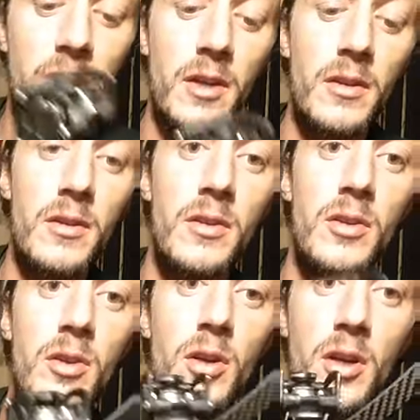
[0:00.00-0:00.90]
there,
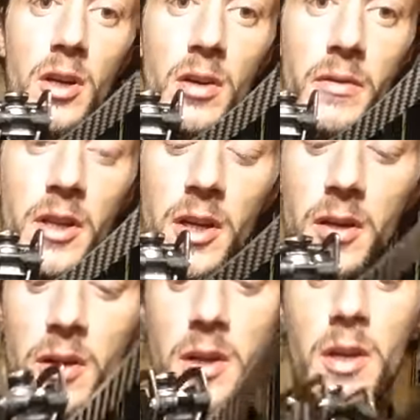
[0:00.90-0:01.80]
you hook it over
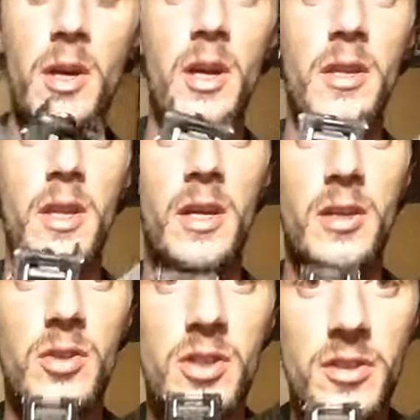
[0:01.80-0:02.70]
there, and then
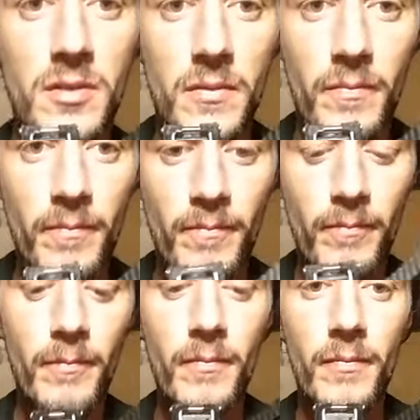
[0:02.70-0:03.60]
you just
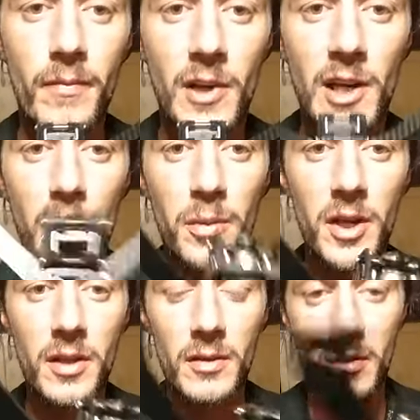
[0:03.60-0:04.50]
clip it
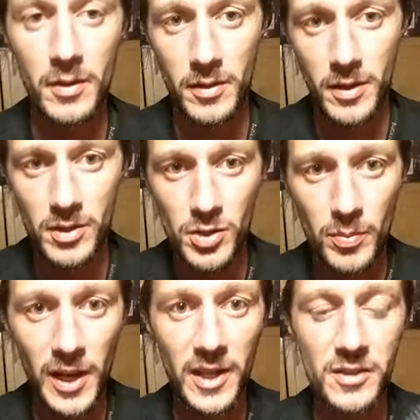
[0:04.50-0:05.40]
in into
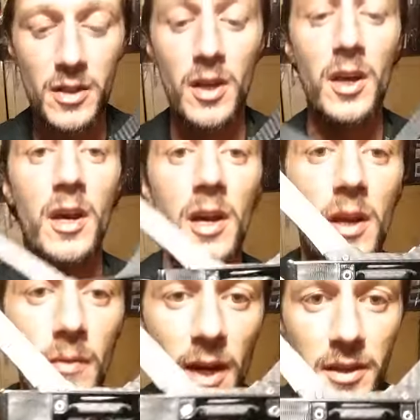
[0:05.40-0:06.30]
place.
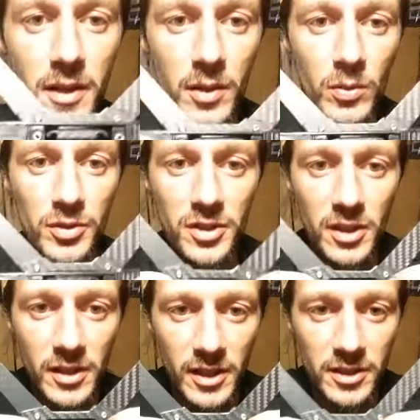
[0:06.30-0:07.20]
And right there you will
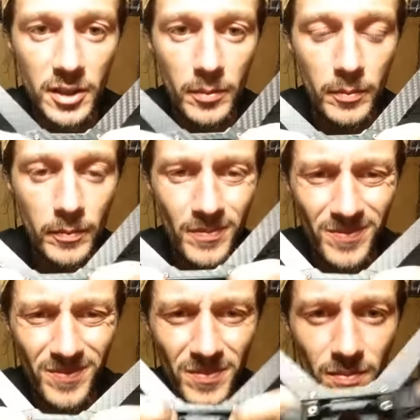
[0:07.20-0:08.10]
see there's some
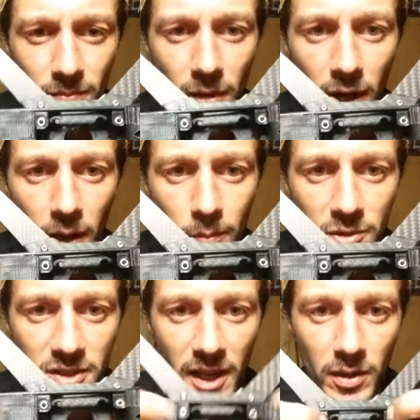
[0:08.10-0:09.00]

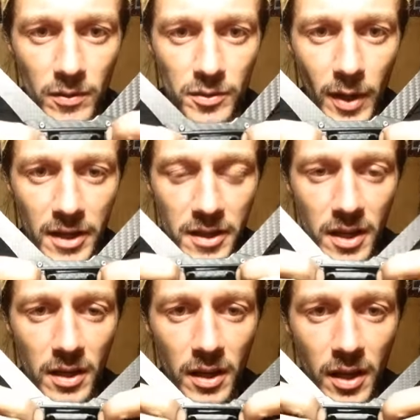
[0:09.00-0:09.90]
standoffs right
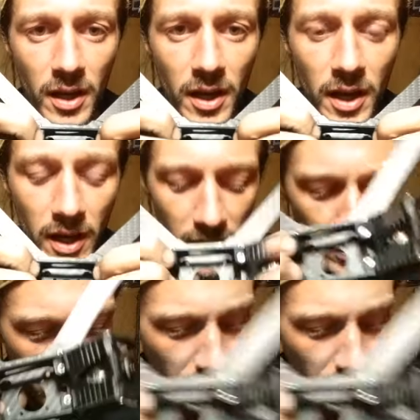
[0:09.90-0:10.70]
there, and